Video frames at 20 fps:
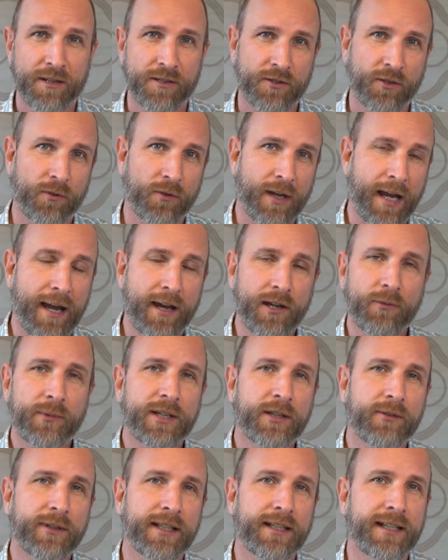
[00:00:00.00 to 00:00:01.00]
So how do we
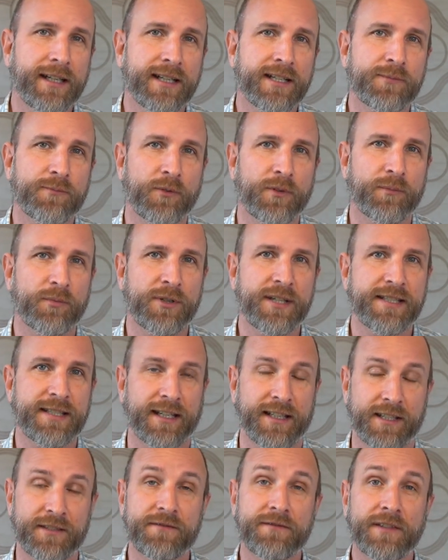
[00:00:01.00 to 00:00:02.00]
create an export
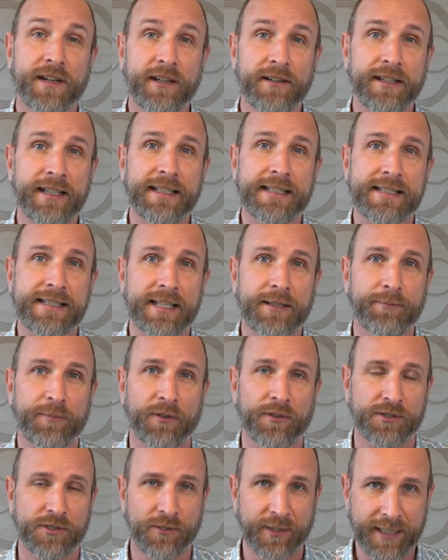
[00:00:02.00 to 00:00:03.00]
preset? It's very
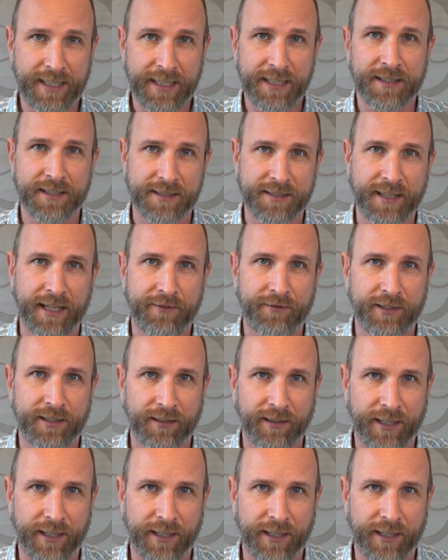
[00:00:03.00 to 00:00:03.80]
simple. So again, let's dive into